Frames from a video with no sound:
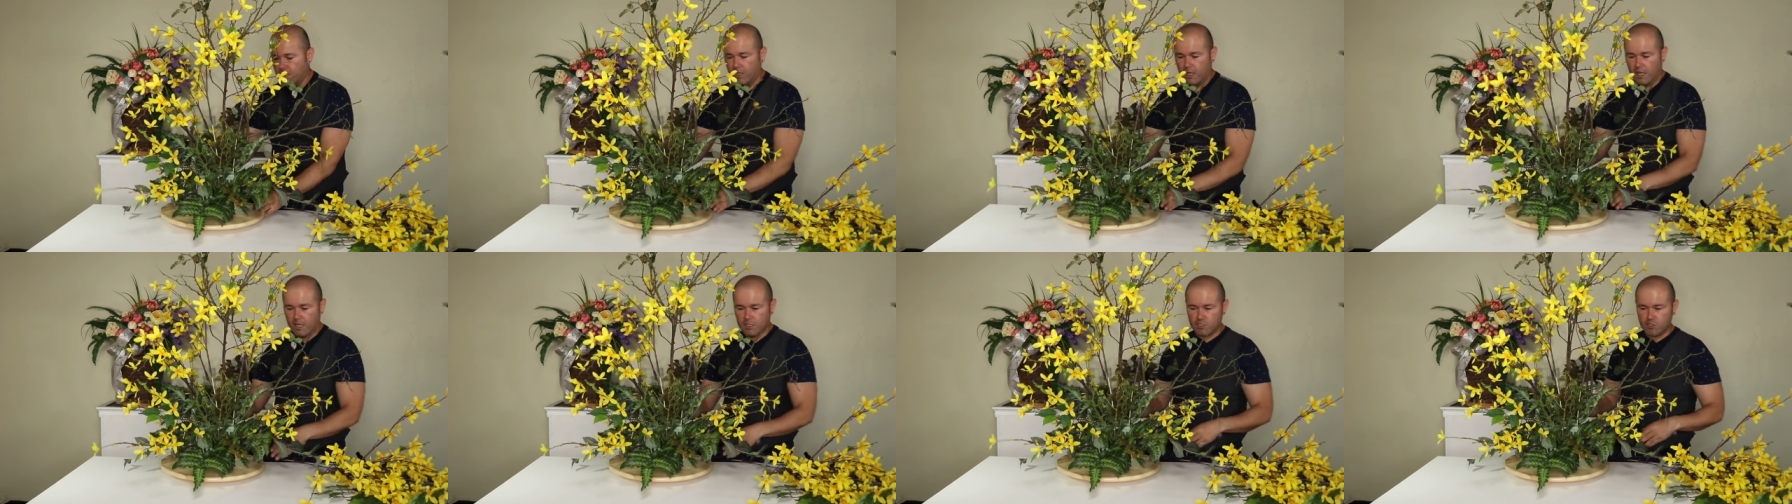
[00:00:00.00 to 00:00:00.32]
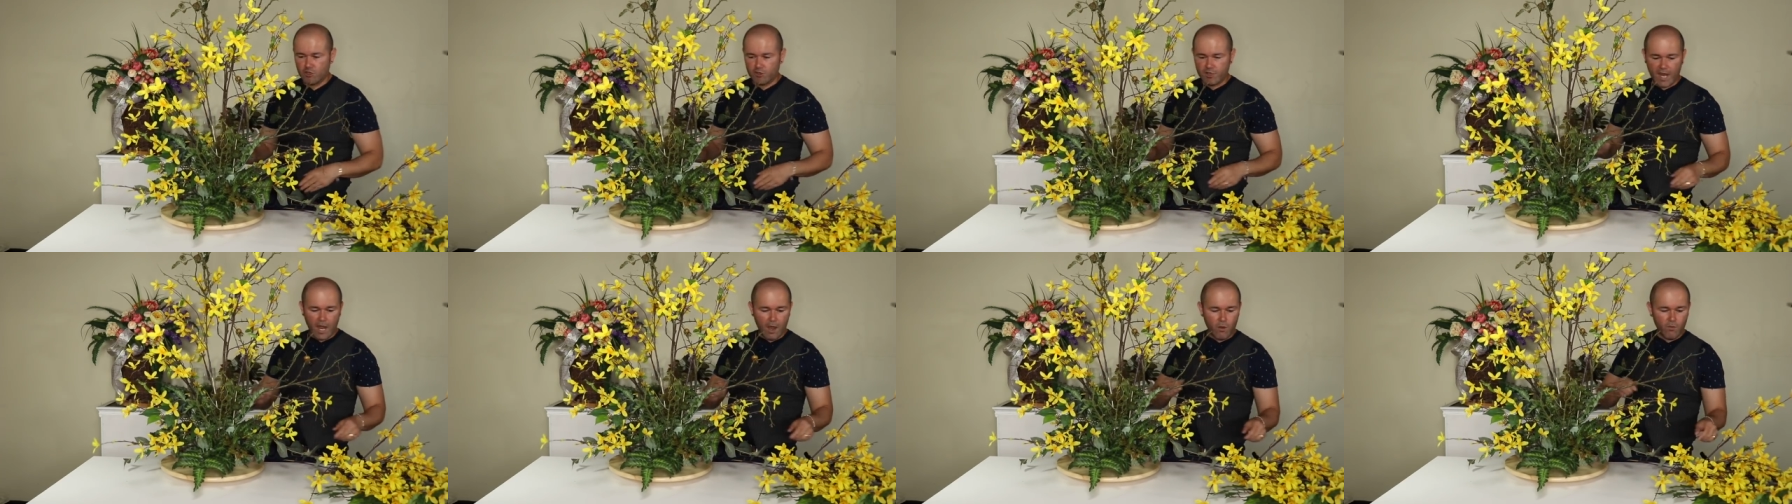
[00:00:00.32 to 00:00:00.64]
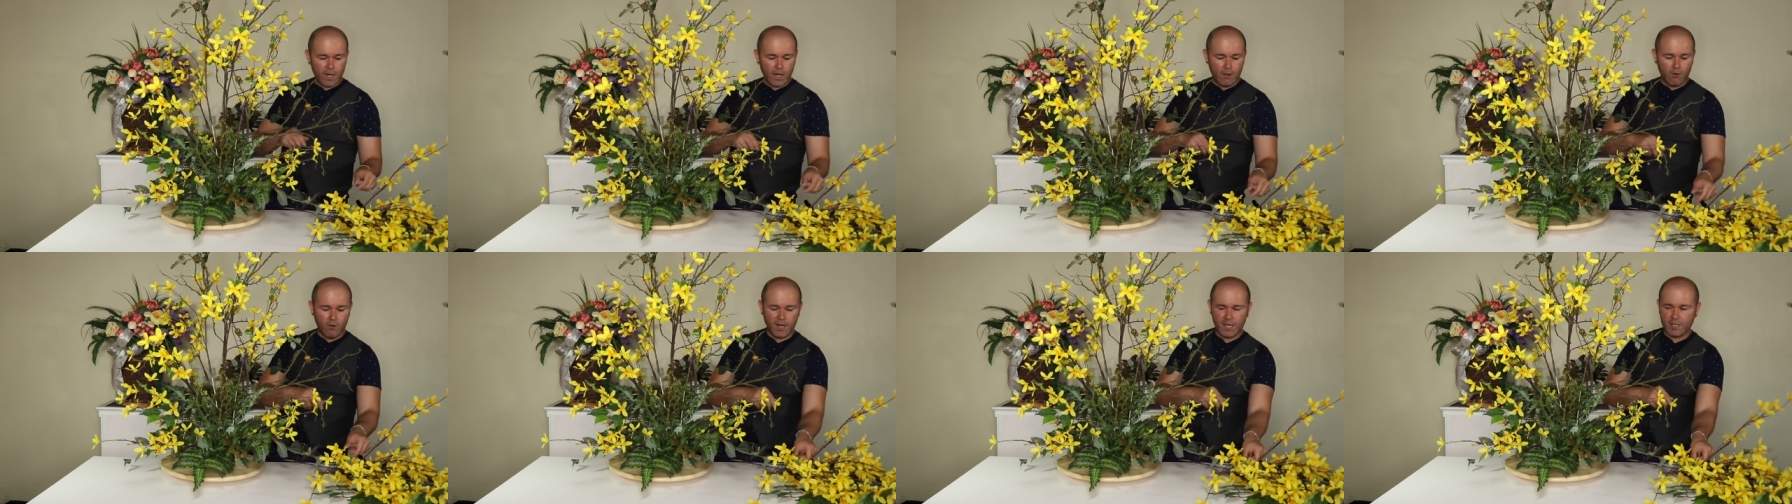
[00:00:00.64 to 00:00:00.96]
And so now
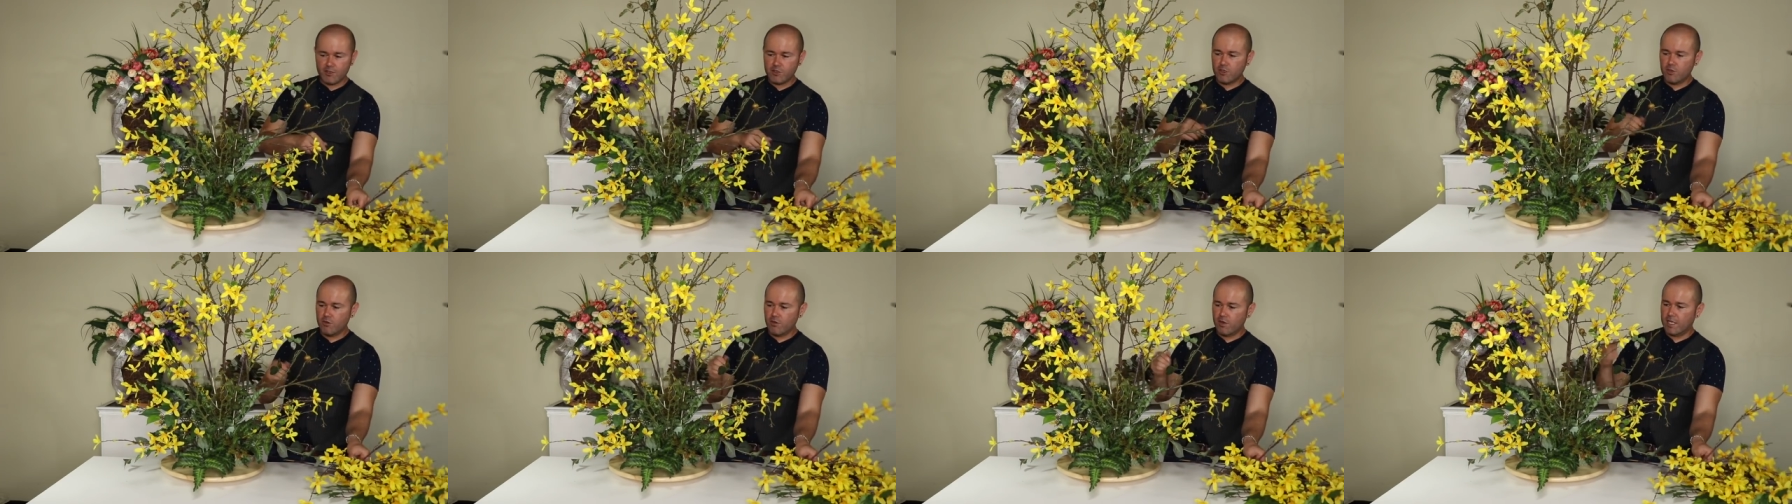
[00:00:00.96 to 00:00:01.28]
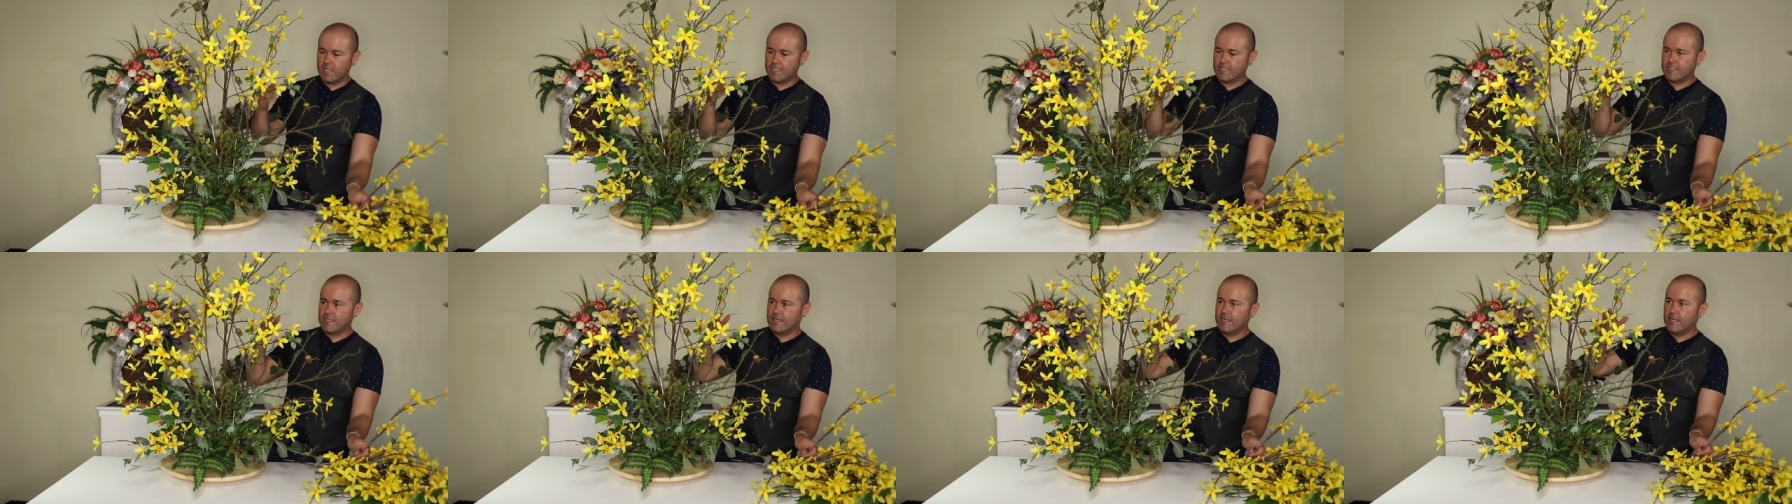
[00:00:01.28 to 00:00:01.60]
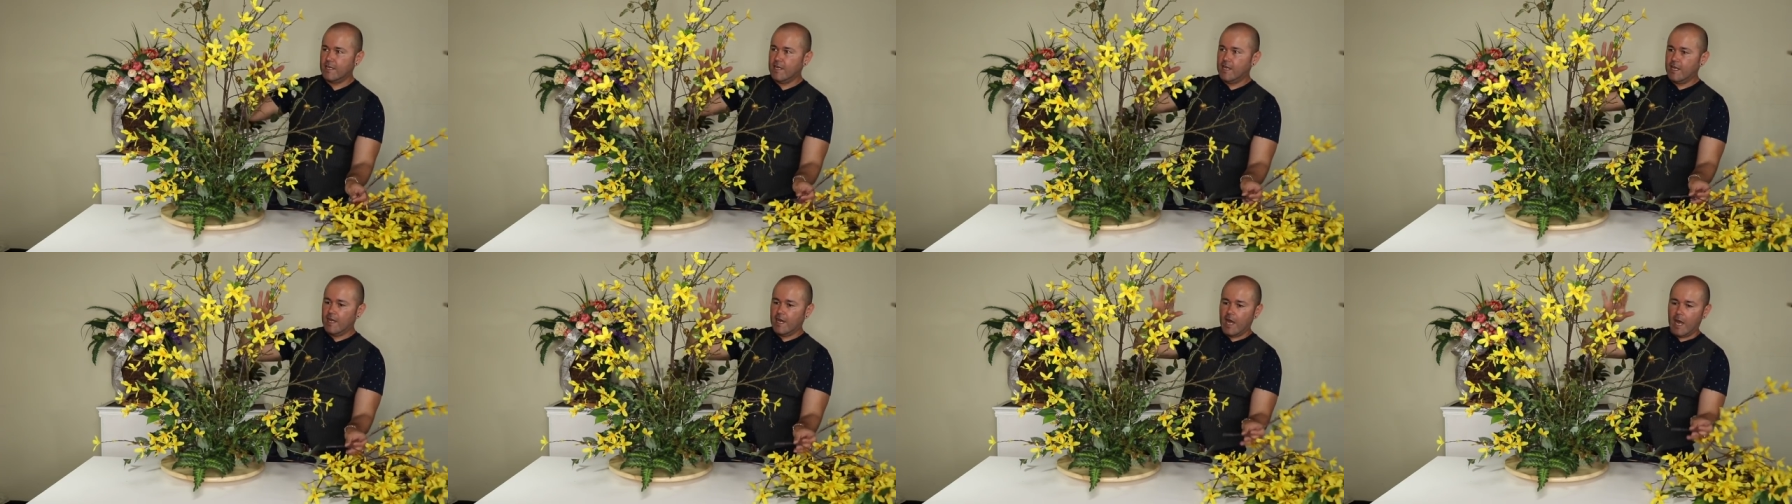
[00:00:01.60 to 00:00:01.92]
what I want to do is
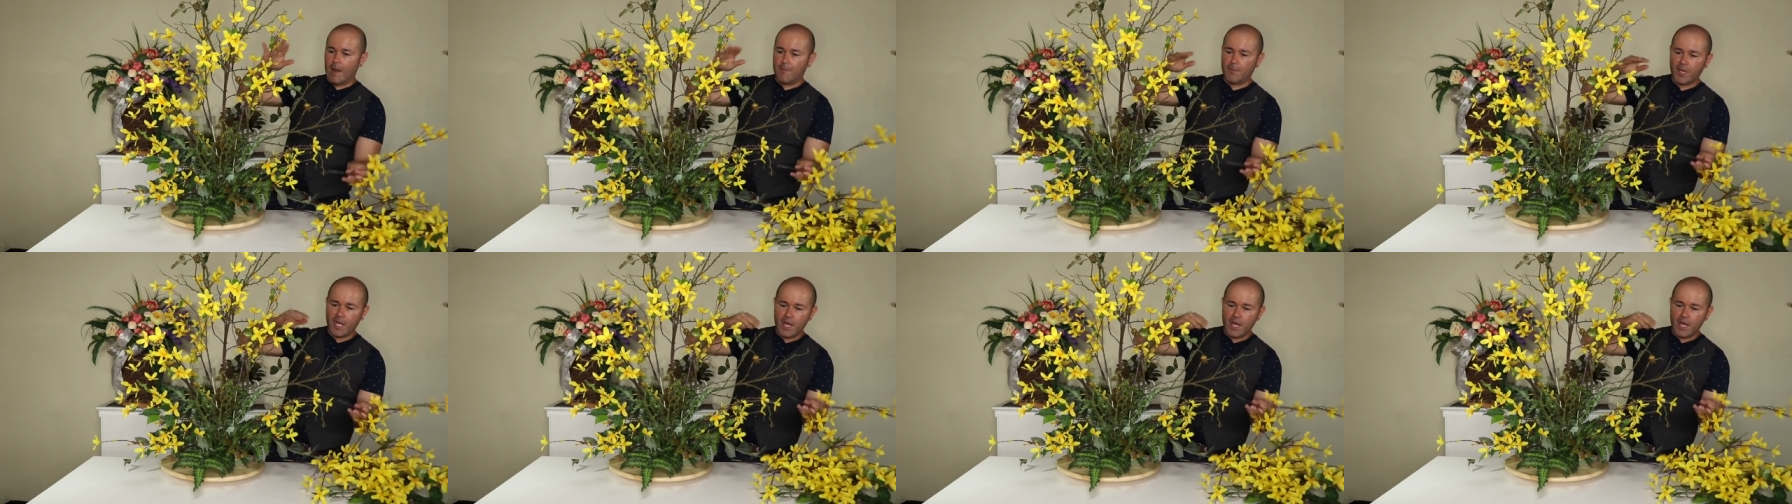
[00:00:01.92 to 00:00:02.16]
I'm